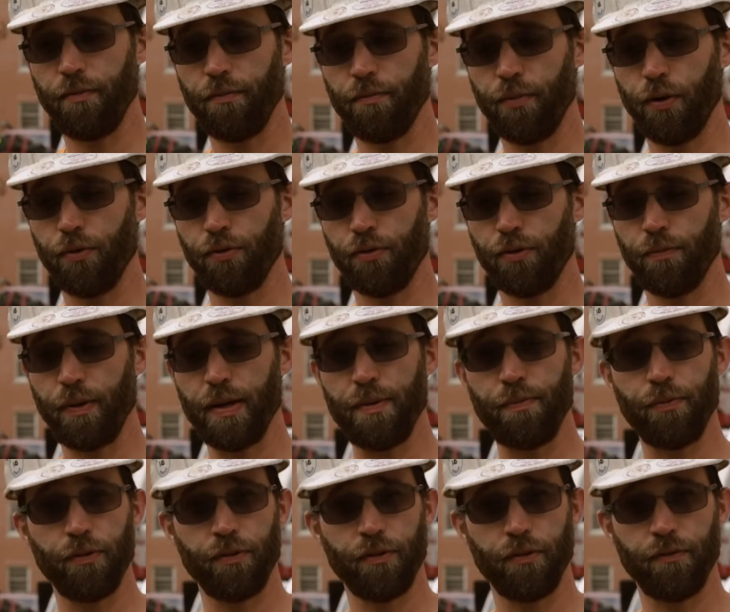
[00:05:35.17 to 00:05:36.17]
Both the
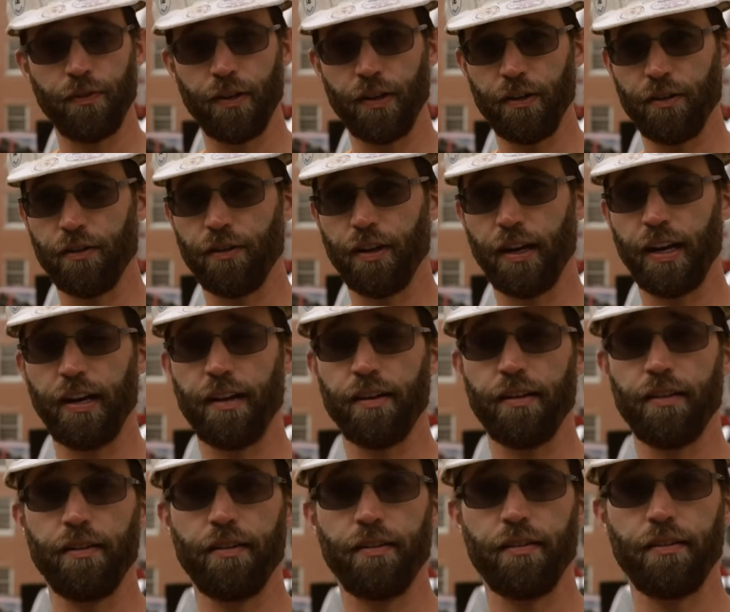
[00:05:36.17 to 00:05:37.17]
people in the field
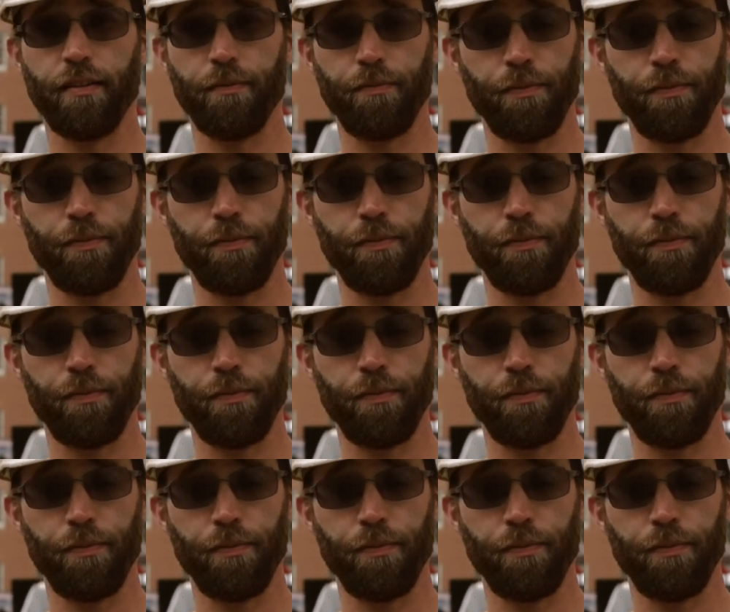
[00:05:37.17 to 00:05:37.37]
and the